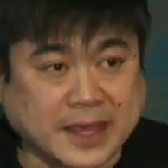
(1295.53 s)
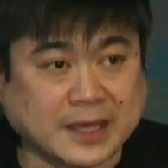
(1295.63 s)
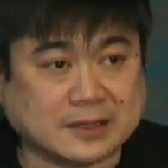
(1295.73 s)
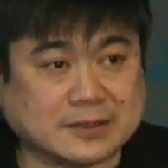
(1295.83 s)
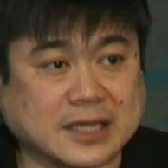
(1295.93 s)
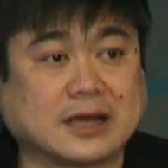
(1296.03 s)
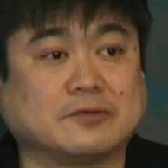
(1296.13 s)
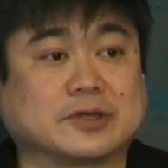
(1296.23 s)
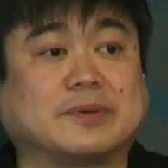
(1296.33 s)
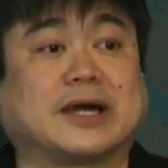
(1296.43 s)
And now
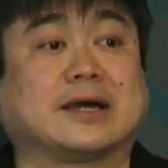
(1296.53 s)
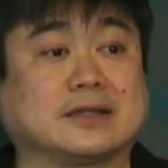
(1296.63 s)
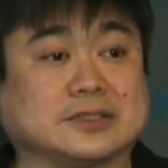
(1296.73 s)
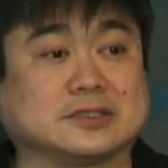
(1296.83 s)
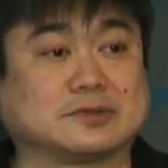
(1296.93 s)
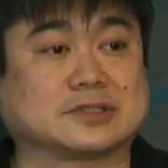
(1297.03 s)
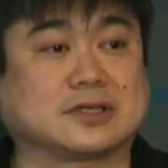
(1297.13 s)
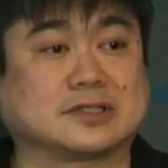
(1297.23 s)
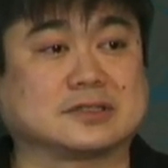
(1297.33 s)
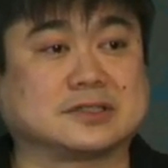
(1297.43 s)
with biology, we're
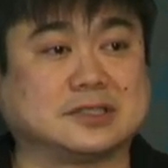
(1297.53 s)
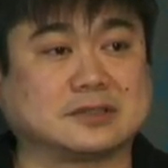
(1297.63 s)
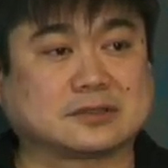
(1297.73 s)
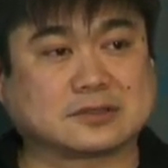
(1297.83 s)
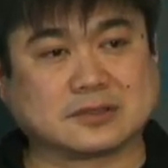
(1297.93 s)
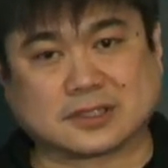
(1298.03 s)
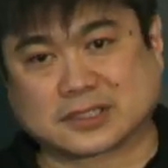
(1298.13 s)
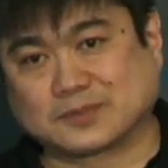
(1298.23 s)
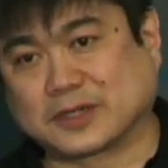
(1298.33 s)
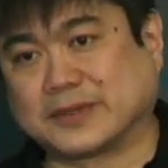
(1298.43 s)
starting to see the, the
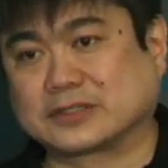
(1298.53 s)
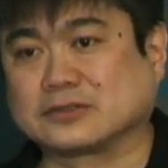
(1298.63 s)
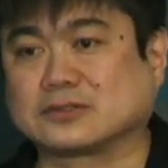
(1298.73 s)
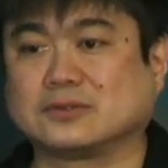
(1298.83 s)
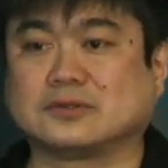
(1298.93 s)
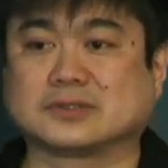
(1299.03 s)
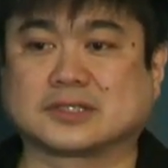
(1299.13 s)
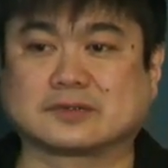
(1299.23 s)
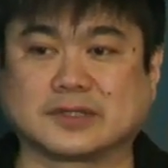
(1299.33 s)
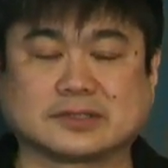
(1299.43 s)
experimental tools
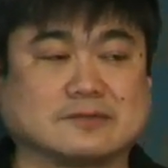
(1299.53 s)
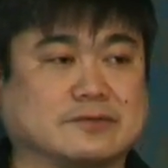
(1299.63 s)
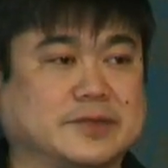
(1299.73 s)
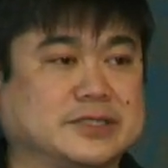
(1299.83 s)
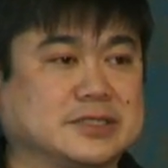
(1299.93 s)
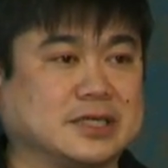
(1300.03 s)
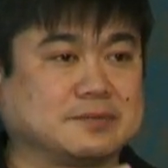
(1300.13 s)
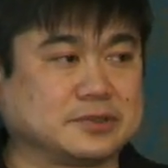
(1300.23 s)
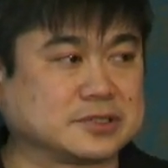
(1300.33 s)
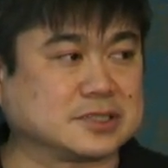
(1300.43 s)
as well as information getting
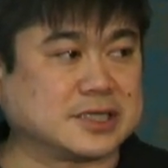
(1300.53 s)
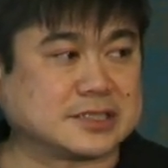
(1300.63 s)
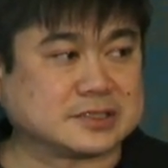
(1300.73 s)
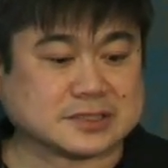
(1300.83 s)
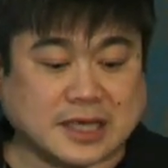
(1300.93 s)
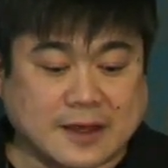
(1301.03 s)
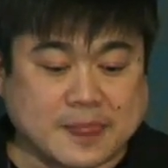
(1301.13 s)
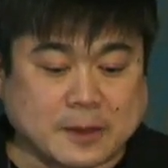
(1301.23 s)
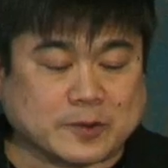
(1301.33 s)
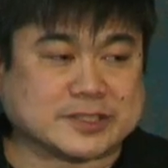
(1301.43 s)
pushed to the edges.
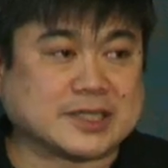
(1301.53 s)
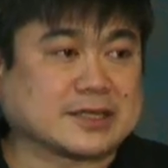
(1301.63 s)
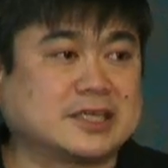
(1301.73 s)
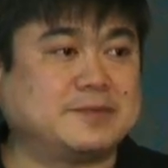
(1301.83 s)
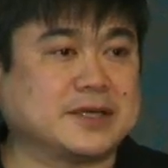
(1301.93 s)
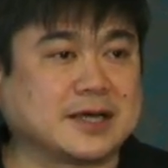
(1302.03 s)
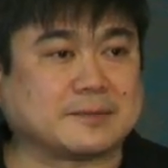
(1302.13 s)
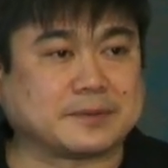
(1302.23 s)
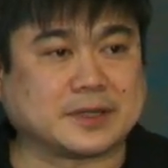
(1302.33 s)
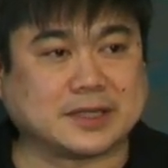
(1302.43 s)
What's not keeping
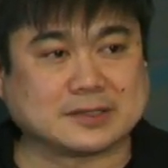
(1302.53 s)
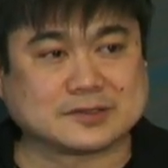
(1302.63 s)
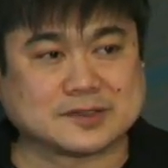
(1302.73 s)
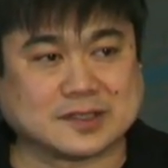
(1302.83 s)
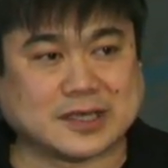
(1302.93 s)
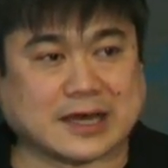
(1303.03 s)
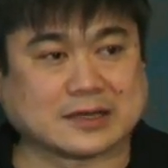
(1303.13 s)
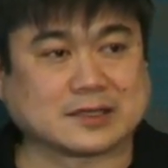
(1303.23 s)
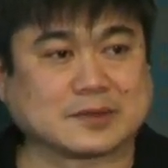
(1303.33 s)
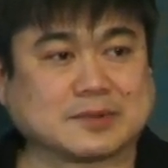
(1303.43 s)
up is the
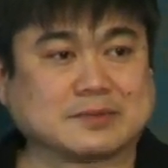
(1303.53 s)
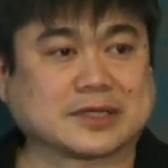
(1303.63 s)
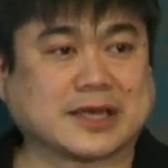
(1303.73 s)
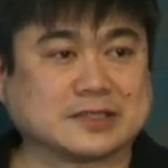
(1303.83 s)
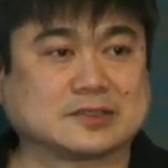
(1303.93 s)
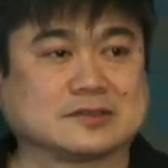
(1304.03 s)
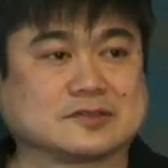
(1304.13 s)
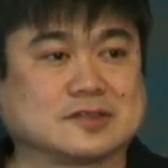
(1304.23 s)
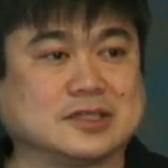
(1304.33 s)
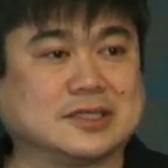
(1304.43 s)
academic
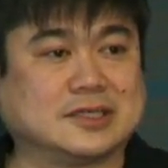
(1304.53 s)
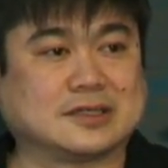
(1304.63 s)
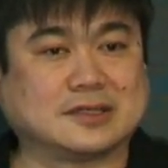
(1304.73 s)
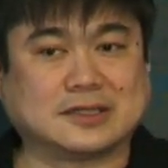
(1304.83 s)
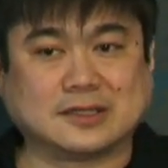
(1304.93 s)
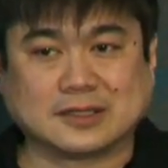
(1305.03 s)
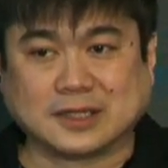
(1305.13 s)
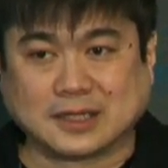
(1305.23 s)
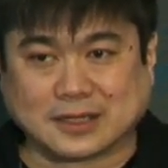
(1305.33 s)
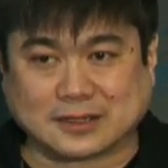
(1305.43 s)
publications, the, the
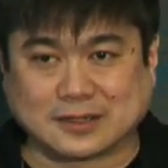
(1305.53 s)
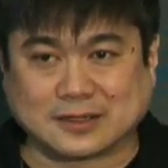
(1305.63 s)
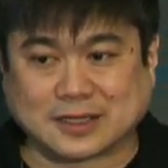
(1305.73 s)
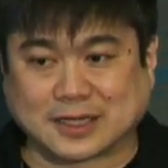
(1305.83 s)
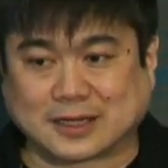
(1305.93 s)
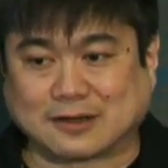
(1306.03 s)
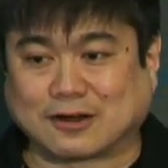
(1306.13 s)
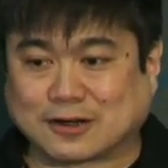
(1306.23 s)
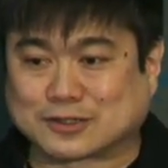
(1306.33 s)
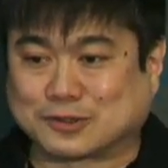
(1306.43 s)
the uh,
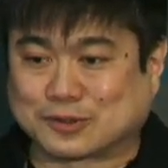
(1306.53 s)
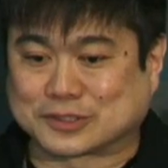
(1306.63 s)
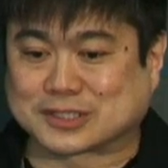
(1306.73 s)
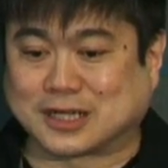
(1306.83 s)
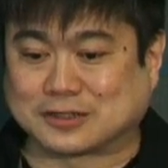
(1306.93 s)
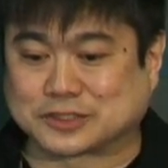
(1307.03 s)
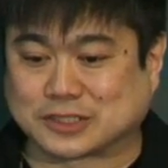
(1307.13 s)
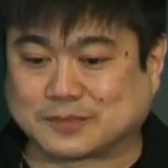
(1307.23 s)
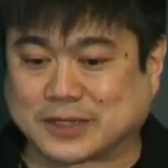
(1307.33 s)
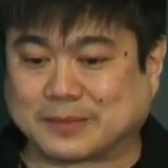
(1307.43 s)
hardcore
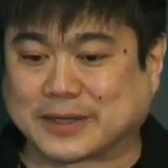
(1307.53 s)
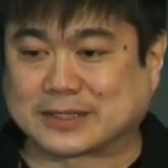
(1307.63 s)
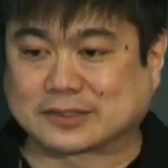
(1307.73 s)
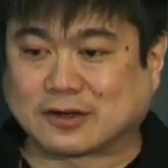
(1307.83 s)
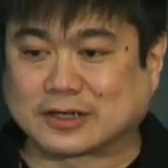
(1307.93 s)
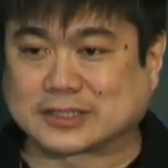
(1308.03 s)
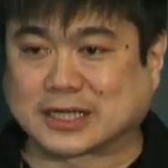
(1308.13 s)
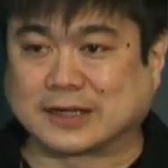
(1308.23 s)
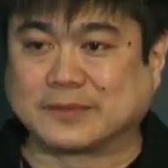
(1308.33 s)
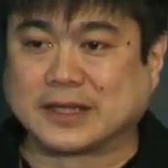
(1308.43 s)
scholarship um, has a hard
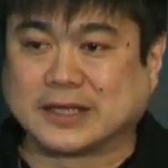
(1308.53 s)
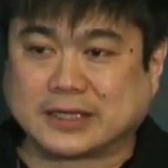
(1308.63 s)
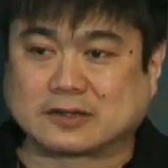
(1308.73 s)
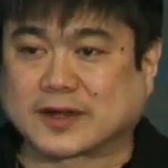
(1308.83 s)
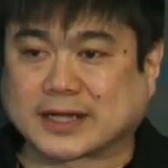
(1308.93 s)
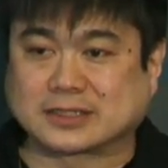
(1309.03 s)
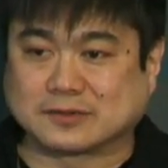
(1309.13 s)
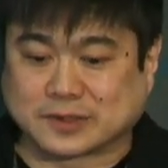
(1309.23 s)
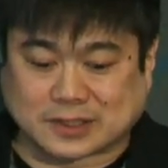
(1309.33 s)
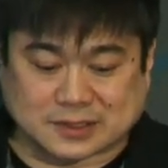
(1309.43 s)
time interacting
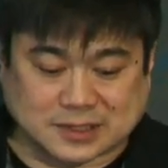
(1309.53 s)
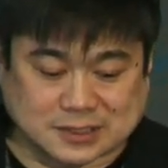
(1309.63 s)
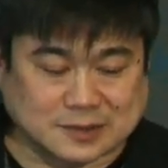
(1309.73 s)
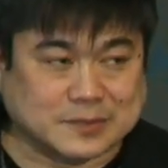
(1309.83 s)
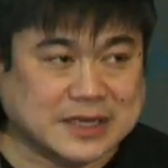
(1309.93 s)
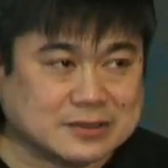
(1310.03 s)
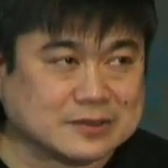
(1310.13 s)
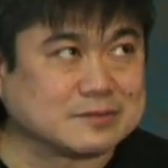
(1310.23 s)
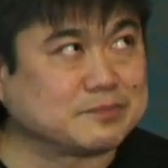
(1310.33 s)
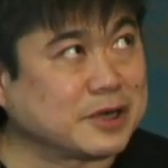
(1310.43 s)
with this system, not
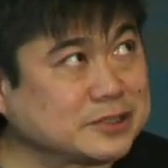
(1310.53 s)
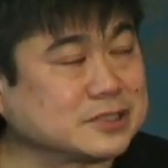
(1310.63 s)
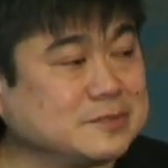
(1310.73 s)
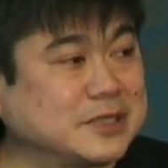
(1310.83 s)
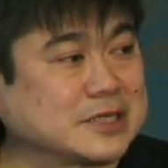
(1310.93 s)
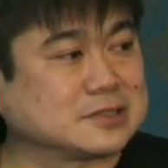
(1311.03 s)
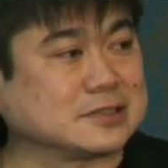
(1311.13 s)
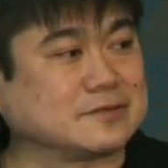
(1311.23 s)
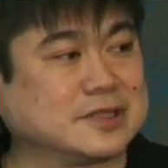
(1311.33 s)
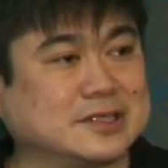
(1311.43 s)
partially because
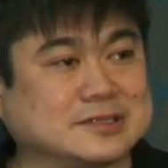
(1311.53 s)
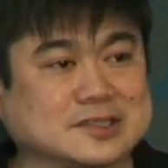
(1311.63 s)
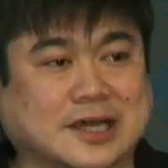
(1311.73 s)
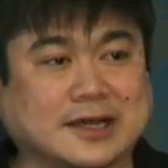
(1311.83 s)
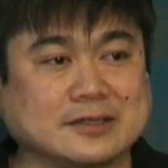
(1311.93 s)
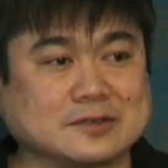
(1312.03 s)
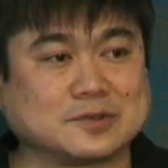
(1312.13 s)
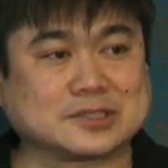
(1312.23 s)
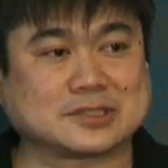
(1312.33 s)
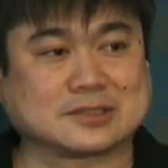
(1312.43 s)
of the style in
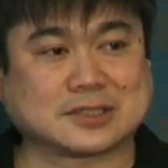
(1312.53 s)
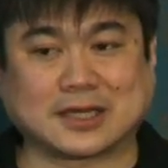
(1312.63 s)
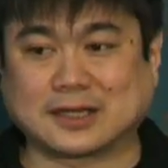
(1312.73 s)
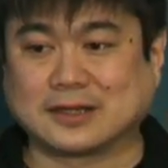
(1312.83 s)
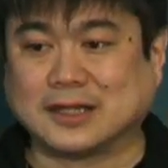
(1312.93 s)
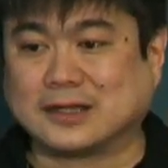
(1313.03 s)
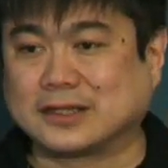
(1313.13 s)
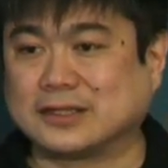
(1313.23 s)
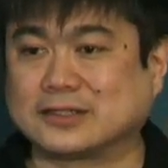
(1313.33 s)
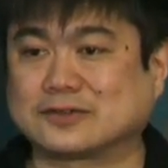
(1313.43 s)
which uh,
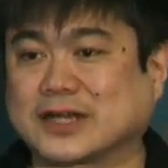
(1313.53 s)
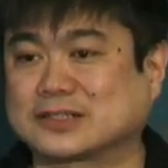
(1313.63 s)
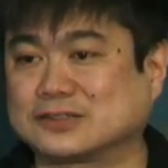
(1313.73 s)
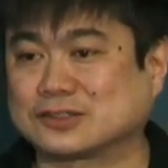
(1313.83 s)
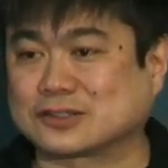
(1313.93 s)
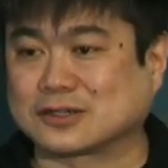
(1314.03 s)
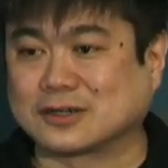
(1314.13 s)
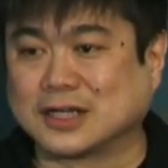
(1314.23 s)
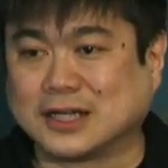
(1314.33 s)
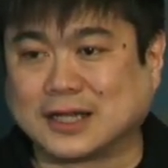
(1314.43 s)
the interactions occur,
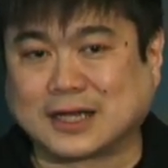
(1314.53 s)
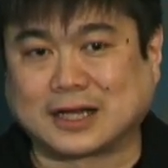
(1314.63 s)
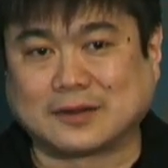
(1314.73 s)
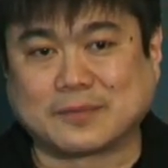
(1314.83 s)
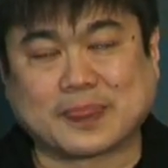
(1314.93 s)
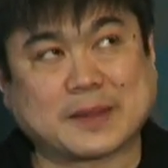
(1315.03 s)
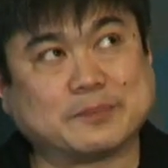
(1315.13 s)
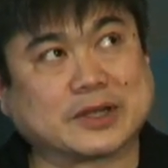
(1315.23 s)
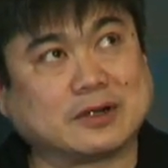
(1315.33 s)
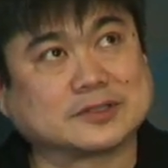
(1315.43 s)
um,
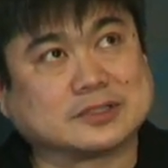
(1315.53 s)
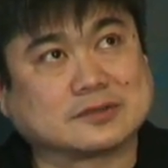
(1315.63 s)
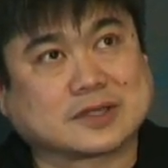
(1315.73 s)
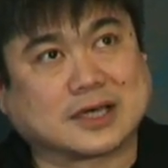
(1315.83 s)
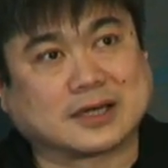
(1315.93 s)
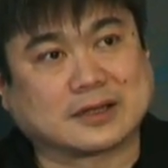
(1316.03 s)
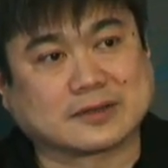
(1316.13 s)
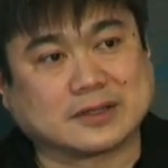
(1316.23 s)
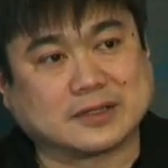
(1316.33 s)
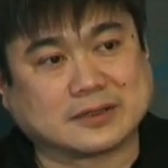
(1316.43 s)
but also uh,
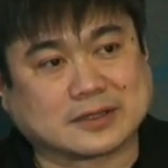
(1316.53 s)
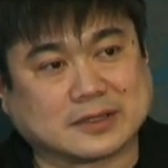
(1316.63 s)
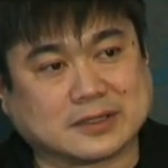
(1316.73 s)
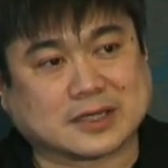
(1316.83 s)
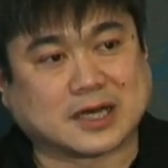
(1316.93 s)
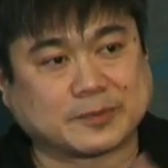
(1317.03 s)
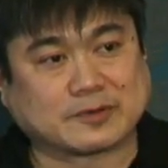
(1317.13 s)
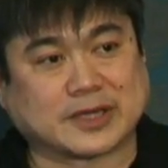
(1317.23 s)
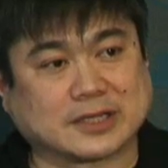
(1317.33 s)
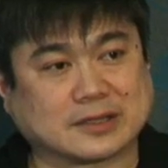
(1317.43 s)
the, the
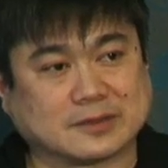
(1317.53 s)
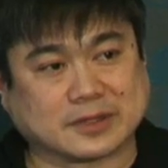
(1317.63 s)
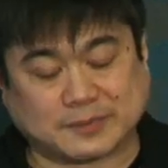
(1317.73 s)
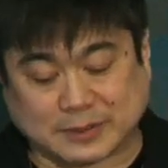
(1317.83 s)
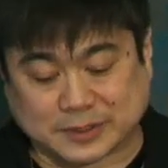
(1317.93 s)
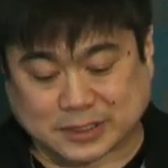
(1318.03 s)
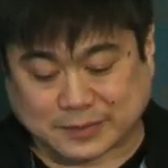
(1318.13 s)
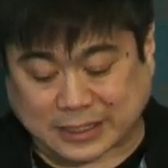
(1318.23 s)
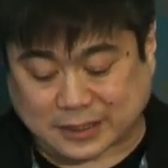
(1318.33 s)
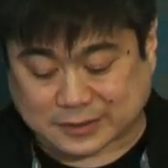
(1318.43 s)
copyright and the, the publishing
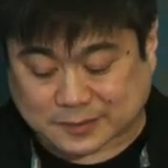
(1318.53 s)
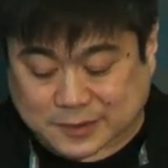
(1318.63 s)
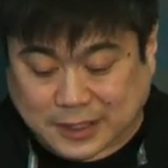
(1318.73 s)
mechanism.